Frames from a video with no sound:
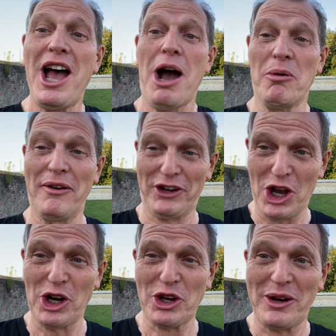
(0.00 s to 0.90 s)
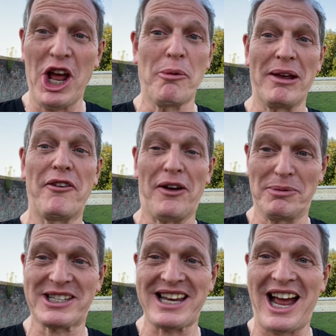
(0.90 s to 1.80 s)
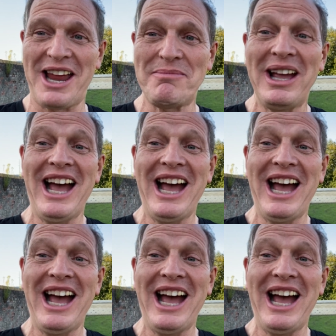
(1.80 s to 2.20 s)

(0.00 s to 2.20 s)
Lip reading: and whatever you're doing, hope you have a fabulous time,